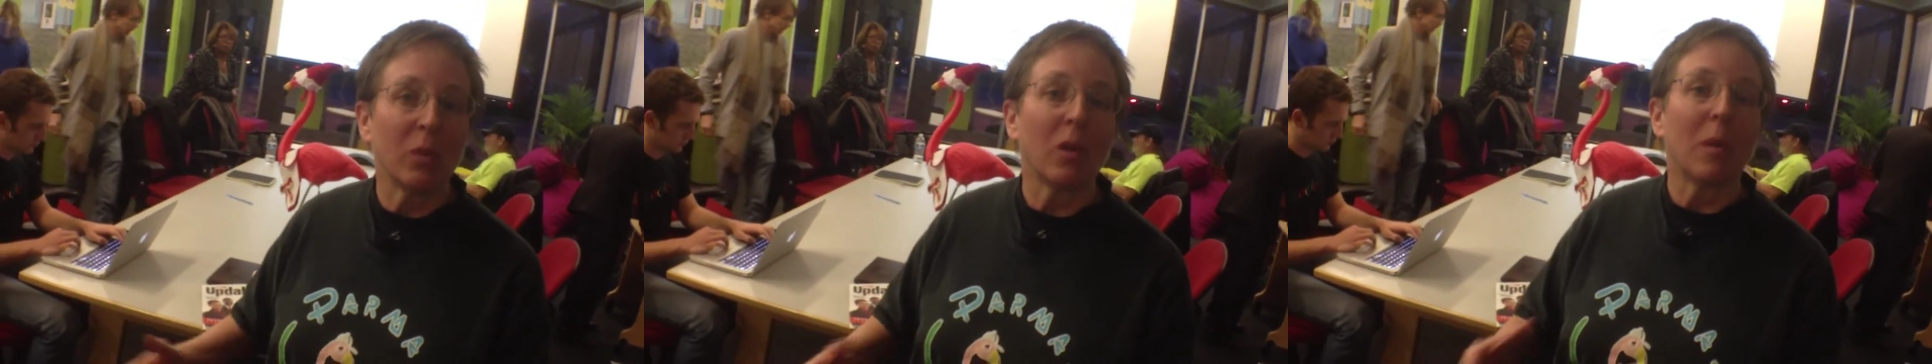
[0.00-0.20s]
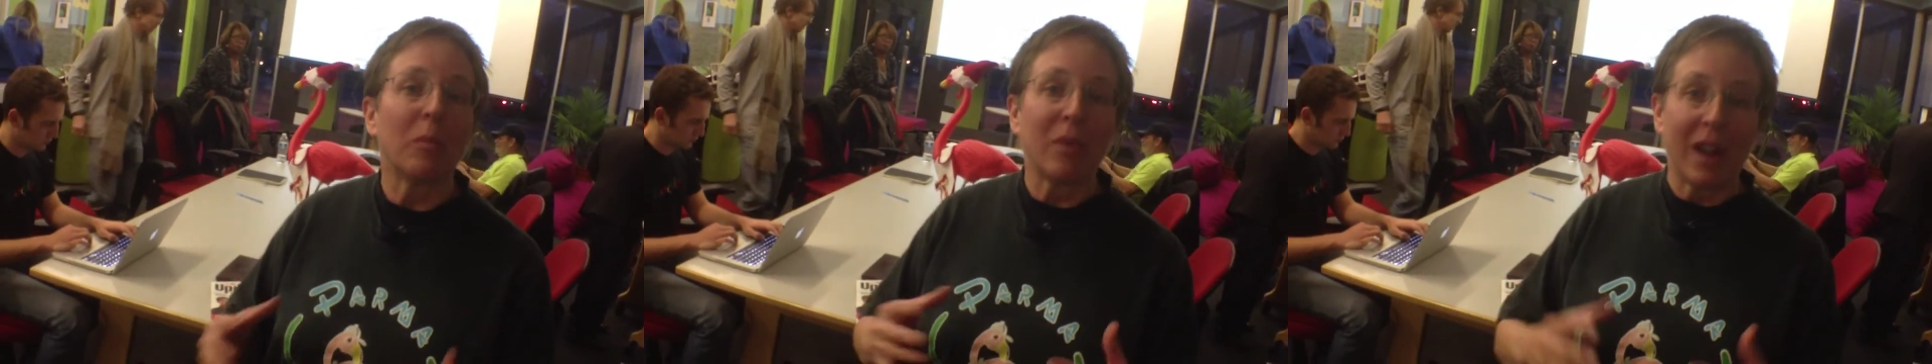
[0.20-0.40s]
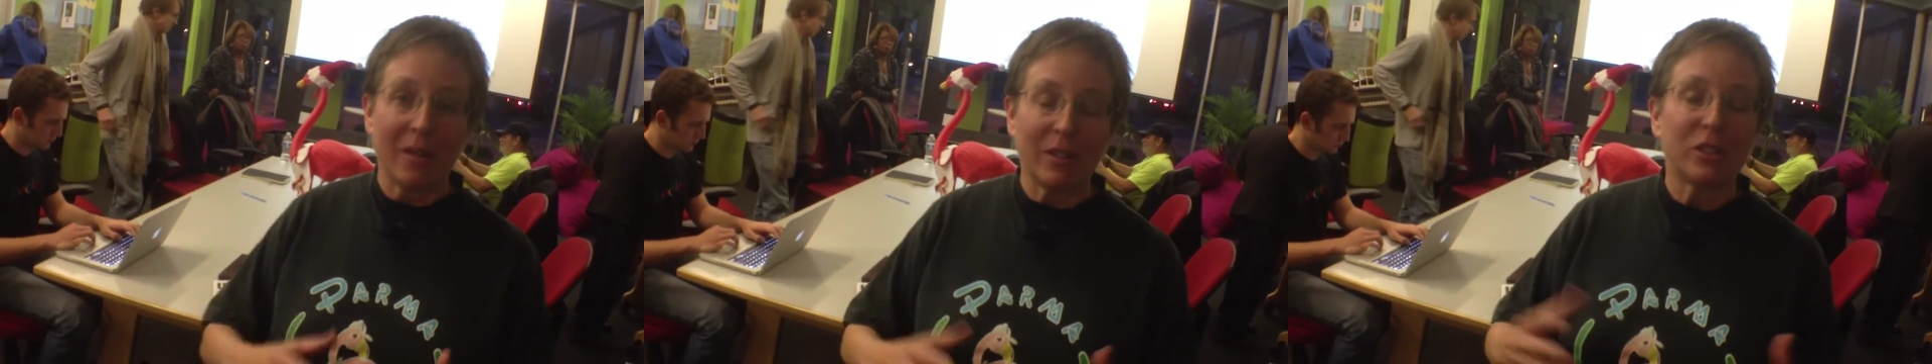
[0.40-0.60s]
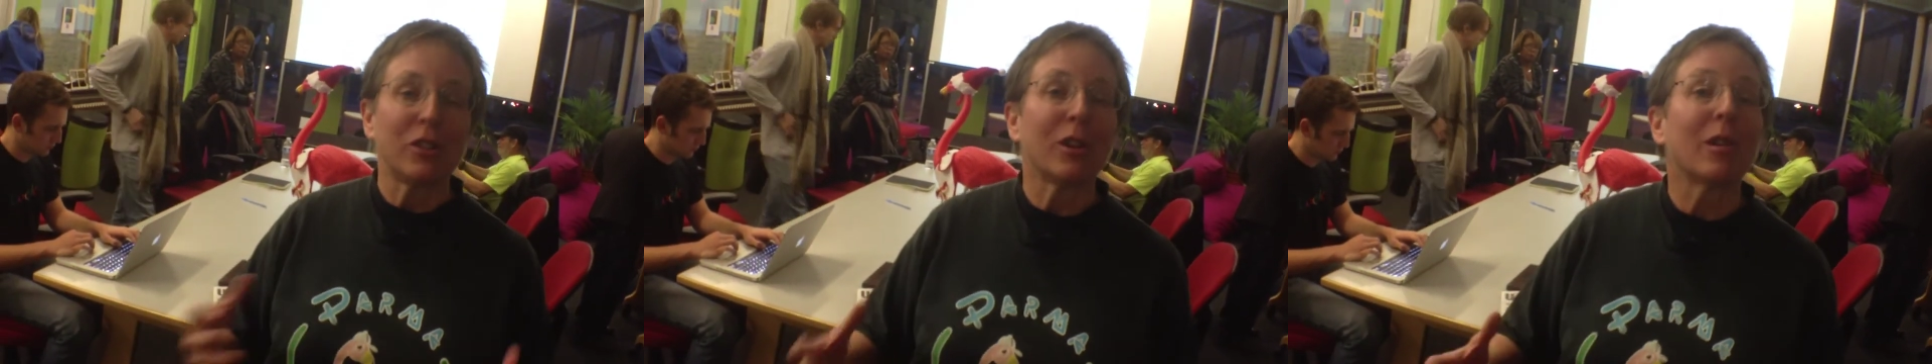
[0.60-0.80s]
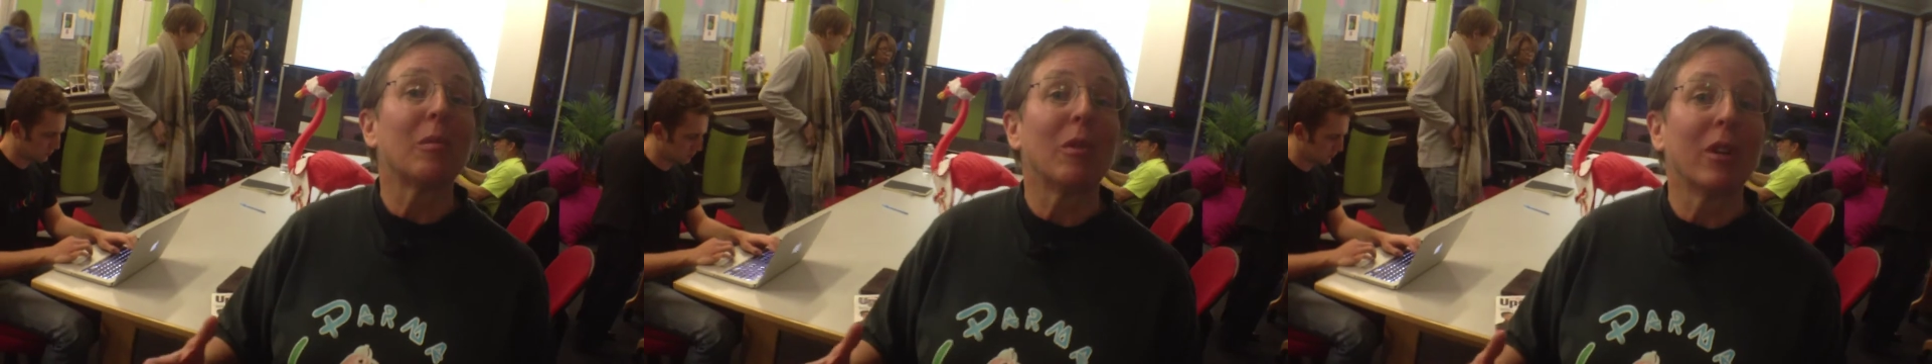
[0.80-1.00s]
We're a private
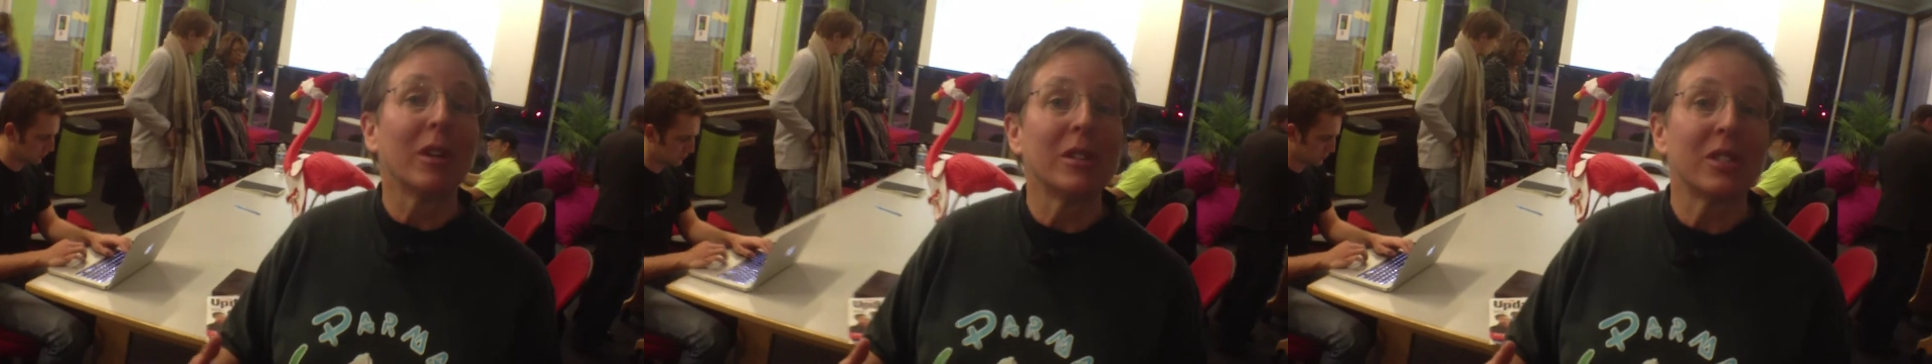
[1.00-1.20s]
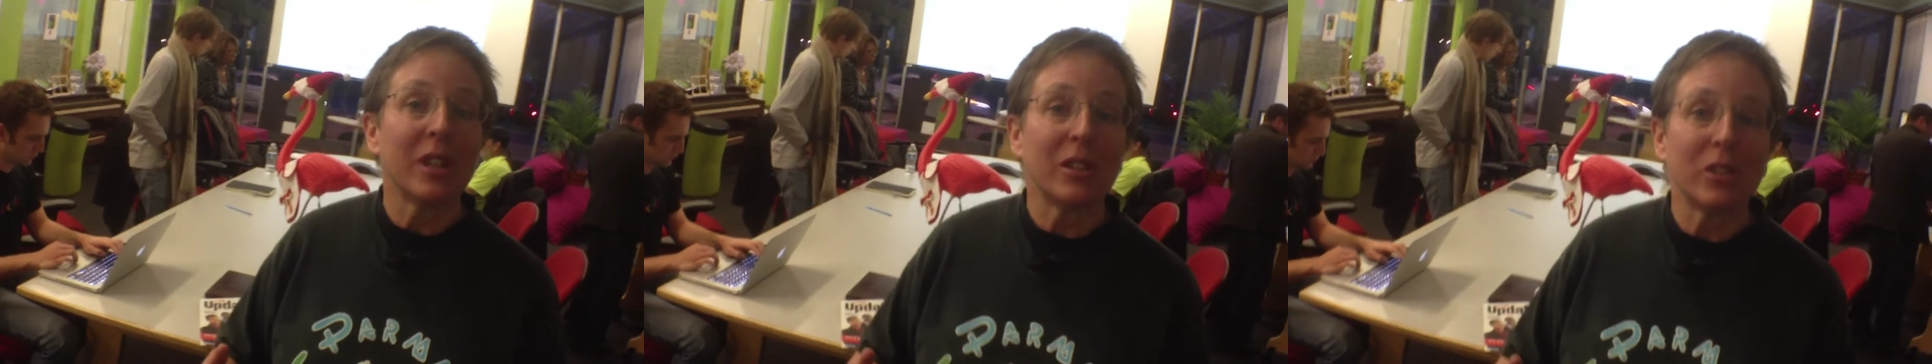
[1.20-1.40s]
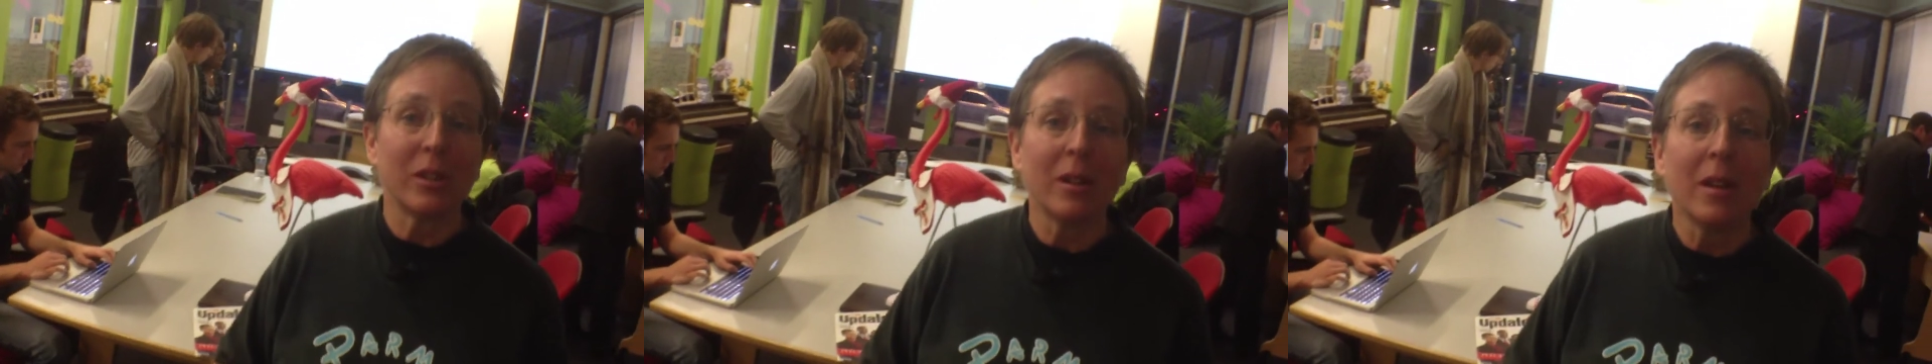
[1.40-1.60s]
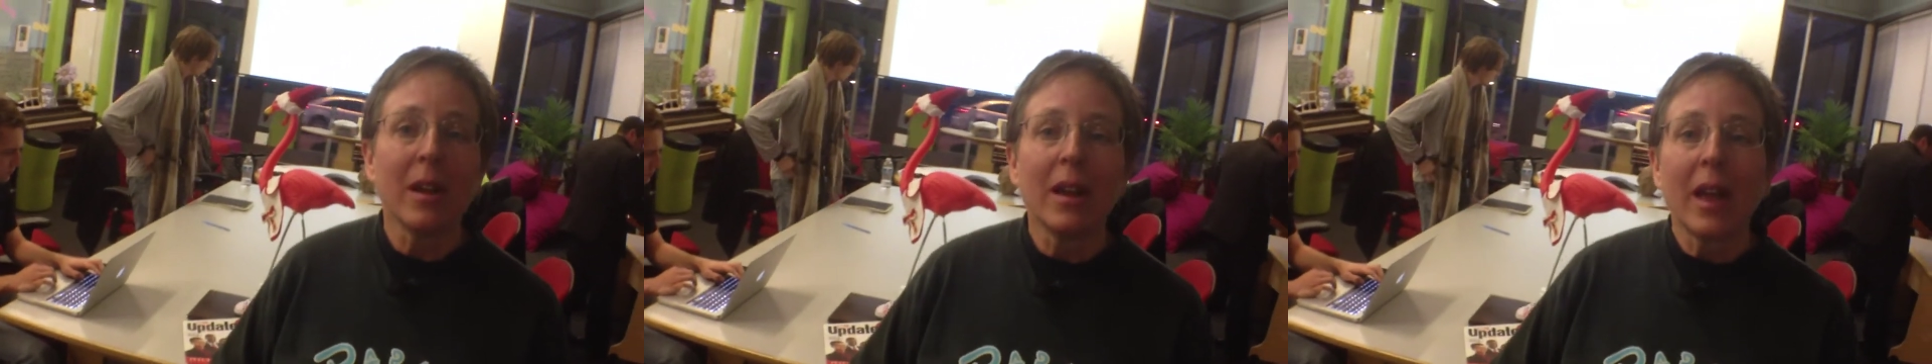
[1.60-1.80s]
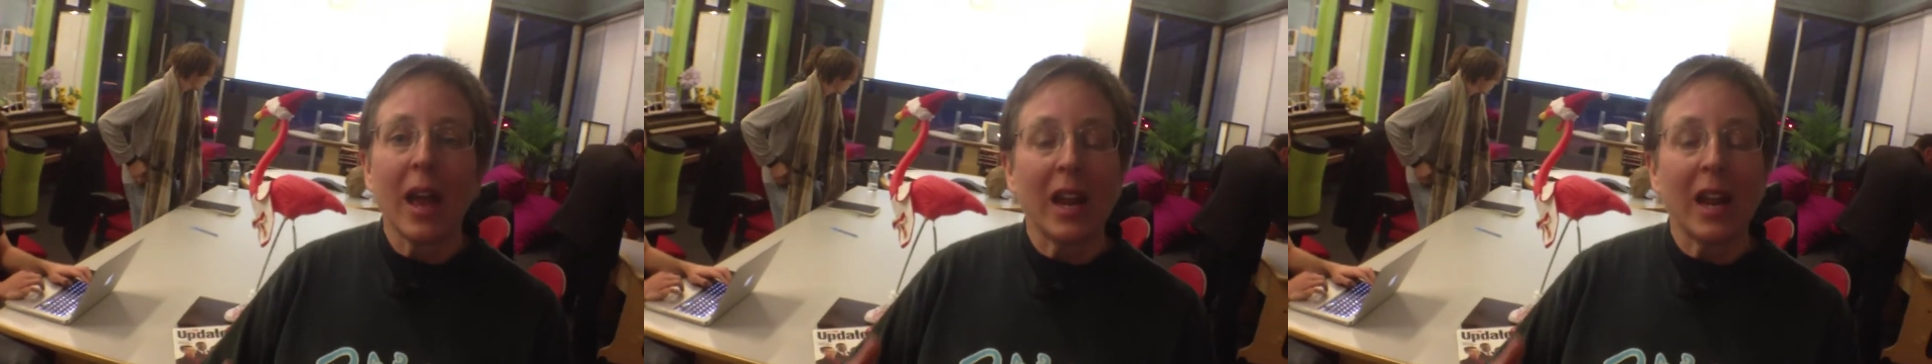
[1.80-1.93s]
charitable organization. Right.